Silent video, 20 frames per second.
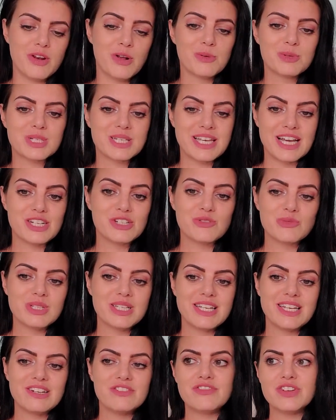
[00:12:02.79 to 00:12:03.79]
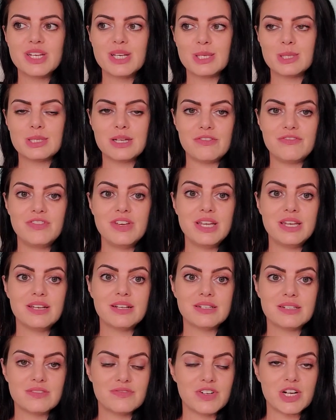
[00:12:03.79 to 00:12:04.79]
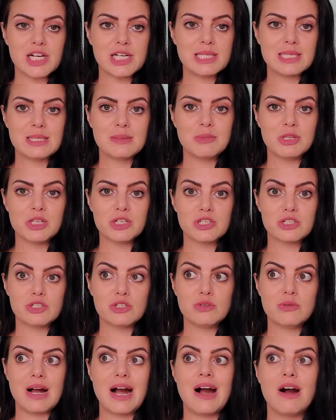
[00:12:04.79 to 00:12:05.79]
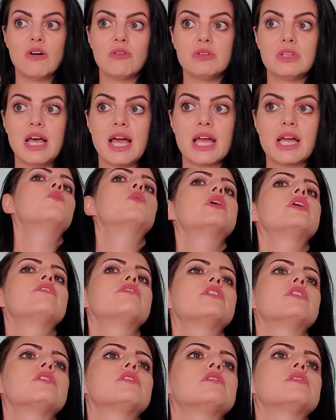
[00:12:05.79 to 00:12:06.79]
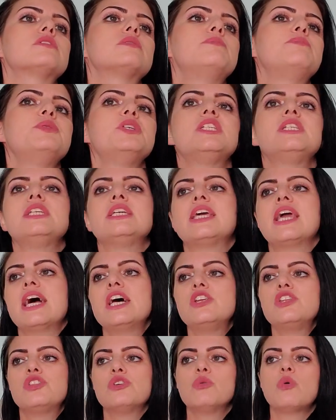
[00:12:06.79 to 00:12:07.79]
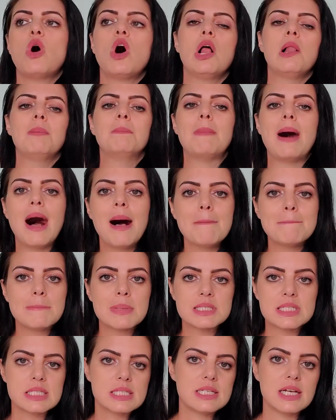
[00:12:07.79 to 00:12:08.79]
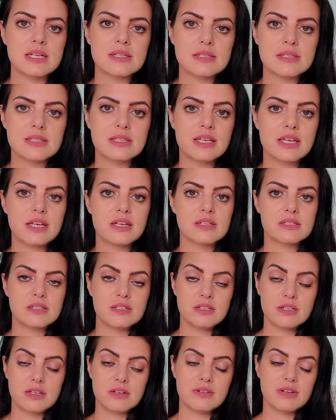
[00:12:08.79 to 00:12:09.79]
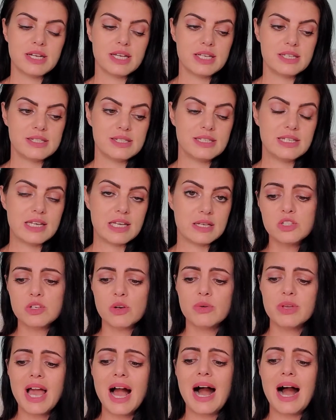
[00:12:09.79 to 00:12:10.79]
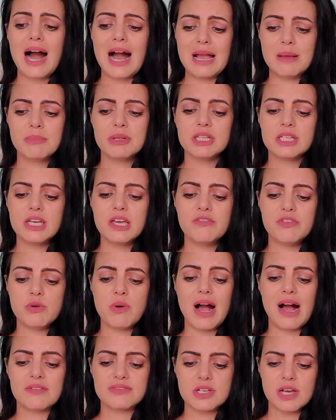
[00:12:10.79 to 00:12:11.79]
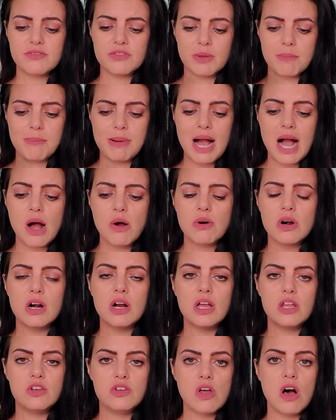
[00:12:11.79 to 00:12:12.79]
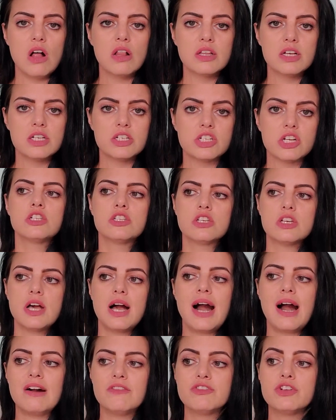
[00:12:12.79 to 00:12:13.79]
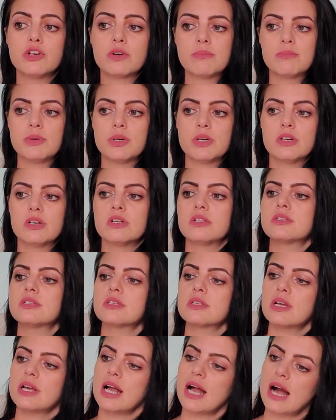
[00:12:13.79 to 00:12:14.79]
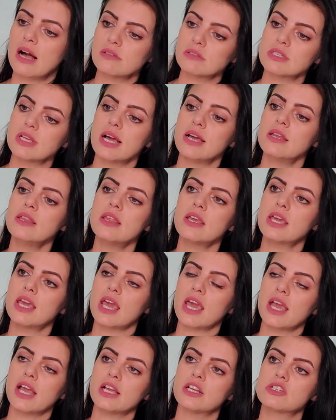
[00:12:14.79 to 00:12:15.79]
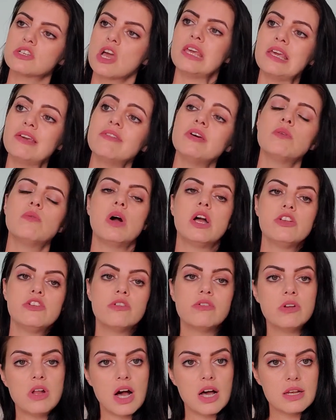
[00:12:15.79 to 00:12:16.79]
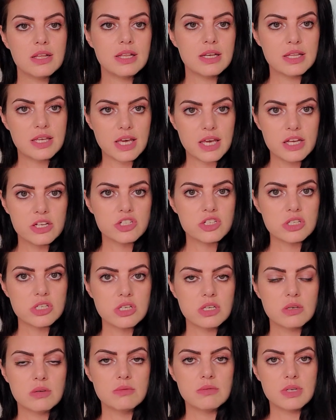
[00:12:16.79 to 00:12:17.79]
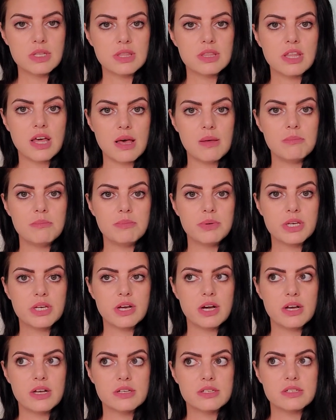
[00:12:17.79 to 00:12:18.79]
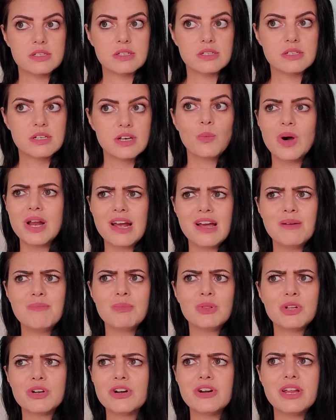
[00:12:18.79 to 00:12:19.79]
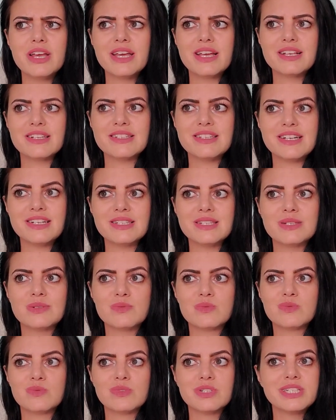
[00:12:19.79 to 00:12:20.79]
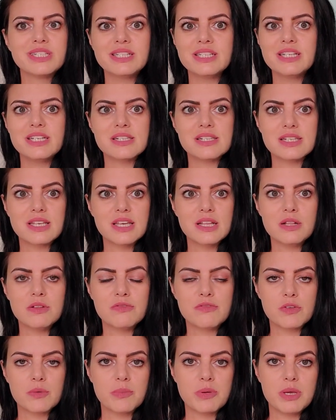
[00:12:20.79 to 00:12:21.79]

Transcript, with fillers: you know, scheduling filling and fitting stuff in is very similar to how like one of those busy can do all moms does things, you know? I see it. So yeah, I believe you have to have the power and knowledge to have your birds outside of the cage, even when you're not engaging with them. Because what I'm learning is that's really a skill for